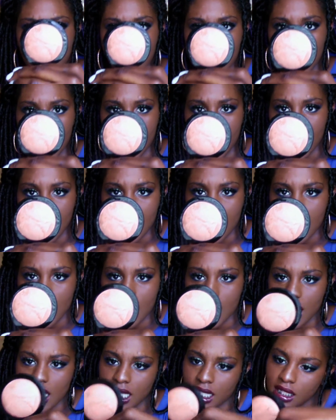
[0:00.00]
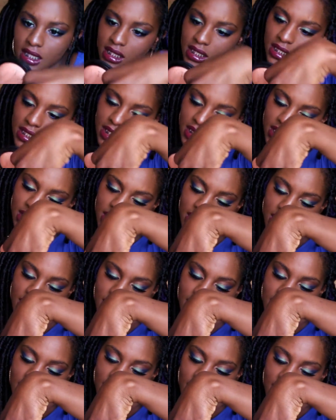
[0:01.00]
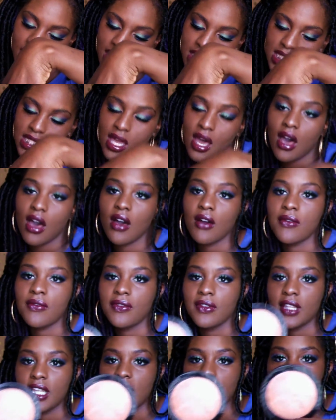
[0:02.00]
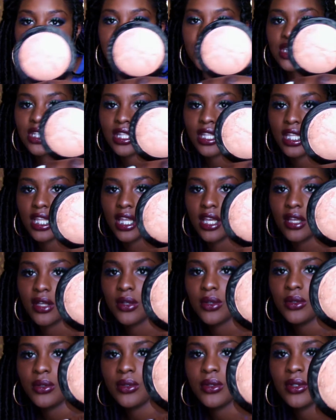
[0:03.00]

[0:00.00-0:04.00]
and it's called Flushed Glow.